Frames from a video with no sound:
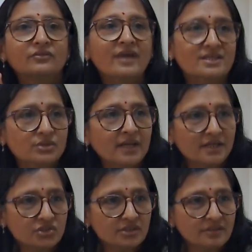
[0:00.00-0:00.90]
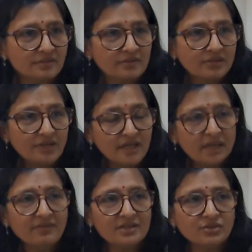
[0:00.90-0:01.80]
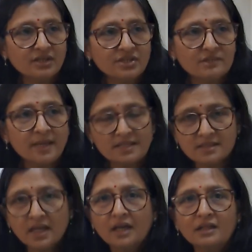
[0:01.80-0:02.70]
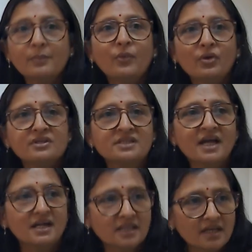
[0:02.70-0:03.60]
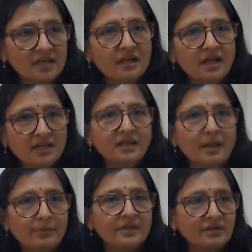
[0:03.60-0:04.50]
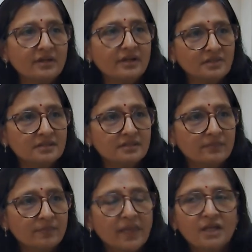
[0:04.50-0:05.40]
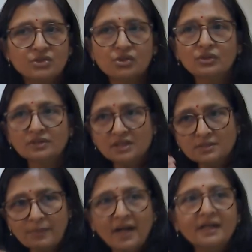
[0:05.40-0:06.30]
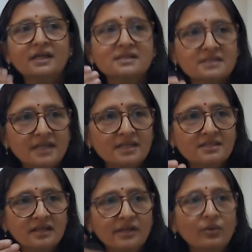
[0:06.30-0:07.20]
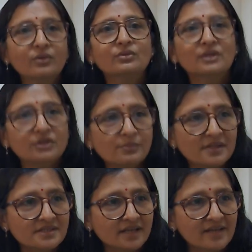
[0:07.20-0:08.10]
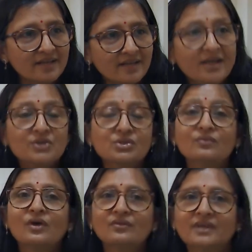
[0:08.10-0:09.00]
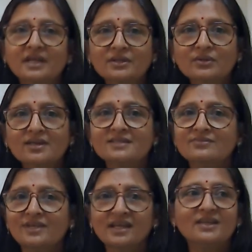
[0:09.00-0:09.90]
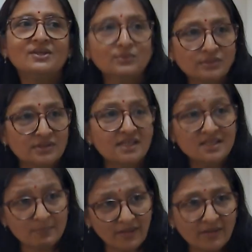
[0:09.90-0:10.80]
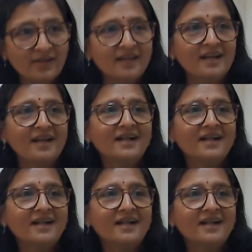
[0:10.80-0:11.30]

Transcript: vasculature. Leaky vasculature means the pores, they are there at the capillary region. So these particles, they easily go to the tumor site. So what we can do is we can use this particular